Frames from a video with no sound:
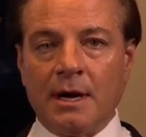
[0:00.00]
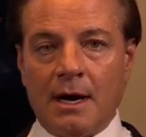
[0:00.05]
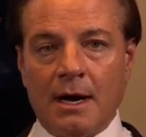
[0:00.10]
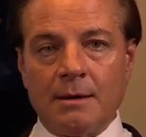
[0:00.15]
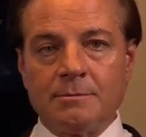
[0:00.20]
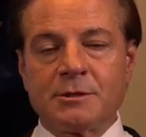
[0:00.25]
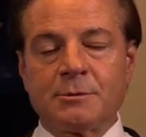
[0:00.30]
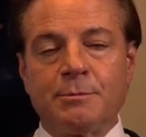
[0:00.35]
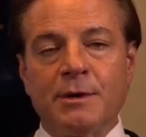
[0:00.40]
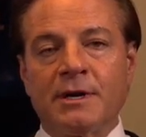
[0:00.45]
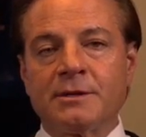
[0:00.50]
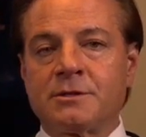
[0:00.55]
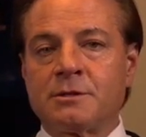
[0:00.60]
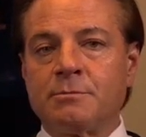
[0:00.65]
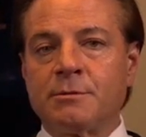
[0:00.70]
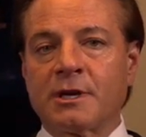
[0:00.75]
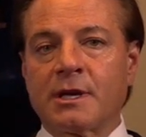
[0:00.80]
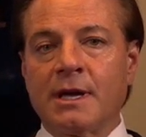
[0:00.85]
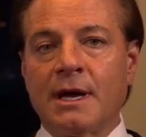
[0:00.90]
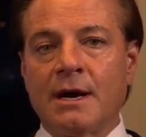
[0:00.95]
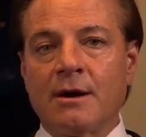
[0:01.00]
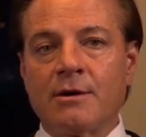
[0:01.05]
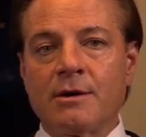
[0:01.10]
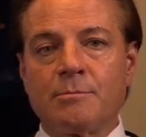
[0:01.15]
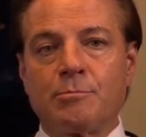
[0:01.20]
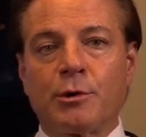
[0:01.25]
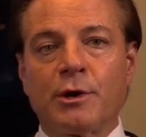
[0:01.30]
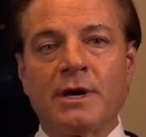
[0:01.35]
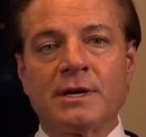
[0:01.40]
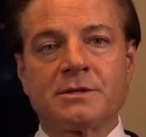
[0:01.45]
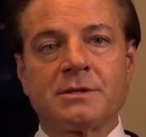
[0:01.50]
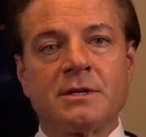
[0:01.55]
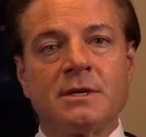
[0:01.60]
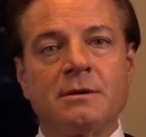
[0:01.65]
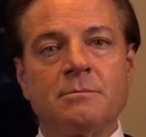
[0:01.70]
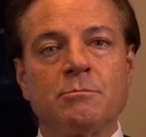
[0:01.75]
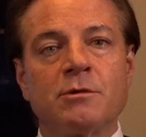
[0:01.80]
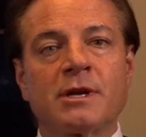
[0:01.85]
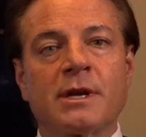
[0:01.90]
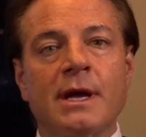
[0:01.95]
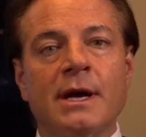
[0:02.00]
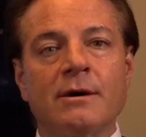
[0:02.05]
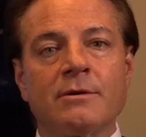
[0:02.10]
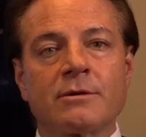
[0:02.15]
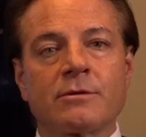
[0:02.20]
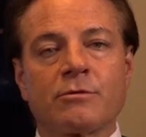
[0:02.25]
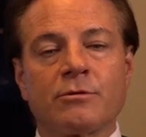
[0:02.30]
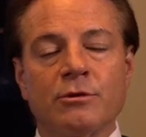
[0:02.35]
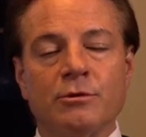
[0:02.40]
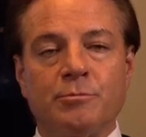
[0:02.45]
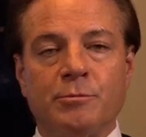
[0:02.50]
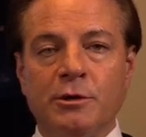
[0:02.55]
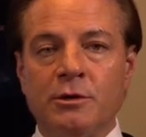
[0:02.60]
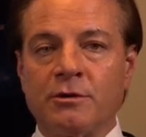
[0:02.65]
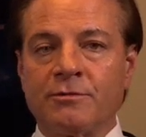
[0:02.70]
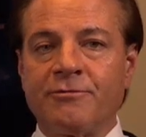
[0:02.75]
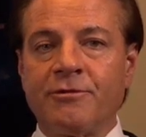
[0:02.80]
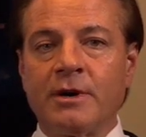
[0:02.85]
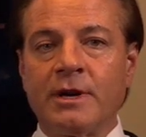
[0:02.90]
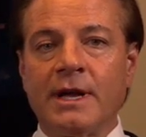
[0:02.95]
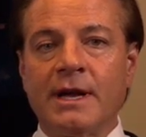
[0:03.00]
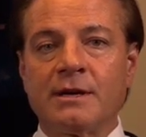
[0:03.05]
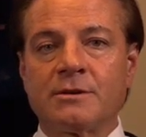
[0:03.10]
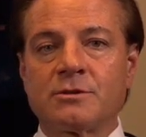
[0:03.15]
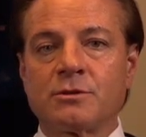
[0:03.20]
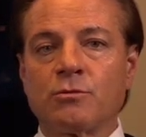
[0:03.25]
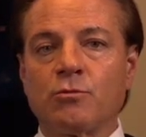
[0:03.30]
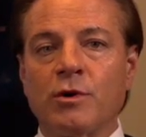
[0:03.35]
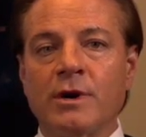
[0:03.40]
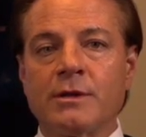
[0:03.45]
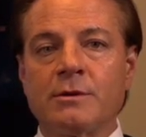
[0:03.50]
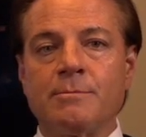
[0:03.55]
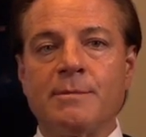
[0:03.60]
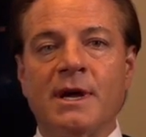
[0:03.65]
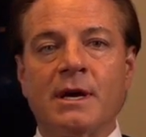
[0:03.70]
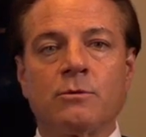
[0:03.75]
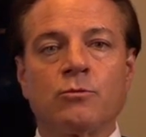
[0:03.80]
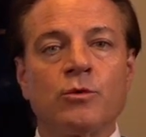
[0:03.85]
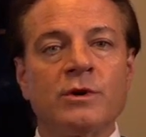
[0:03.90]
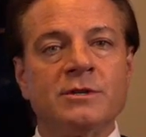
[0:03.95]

I'm Spencer McGowan, President, McGowanGroup, your financial weatherman.